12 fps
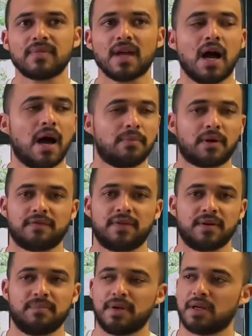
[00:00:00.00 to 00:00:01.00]
I'm not
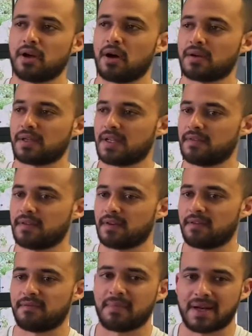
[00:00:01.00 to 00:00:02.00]
very big on giving
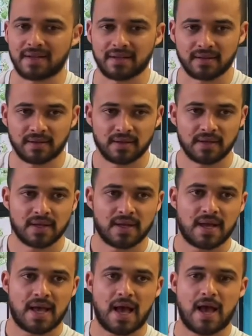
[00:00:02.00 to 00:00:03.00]
of money
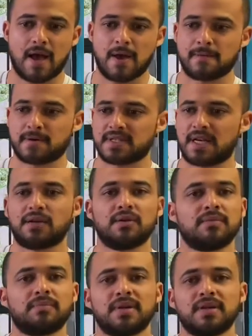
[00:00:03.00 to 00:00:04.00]
because um, I
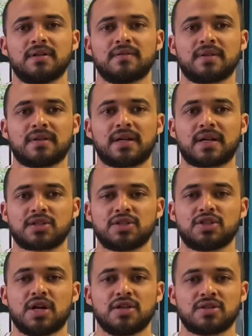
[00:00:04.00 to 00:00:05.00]
don't believe that, that I should
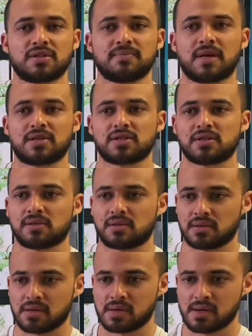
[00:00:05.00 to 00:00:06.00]
change as much.
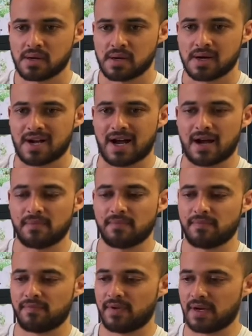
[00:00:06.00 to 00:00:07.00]
I'm
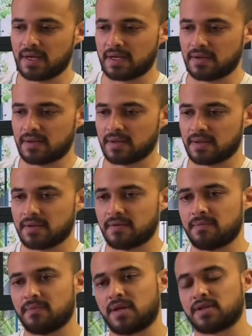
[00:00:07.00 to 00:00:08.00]
very
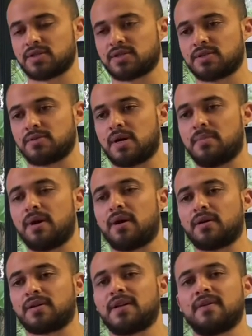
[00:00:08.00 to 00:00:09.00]
much
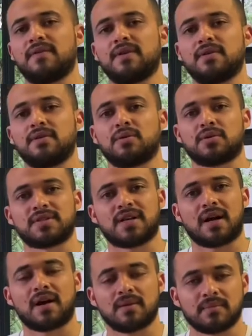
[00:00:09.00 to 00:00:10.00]
about giving your
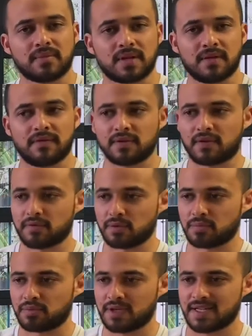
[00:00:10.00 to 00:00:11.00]
time, giving of your
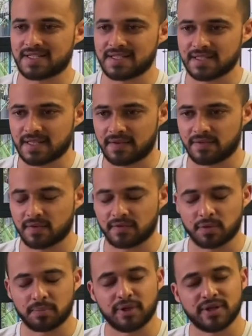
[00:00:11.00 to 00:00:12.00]
presence, giving of
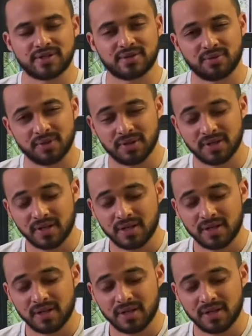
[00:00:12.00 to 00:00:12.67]
your personhood.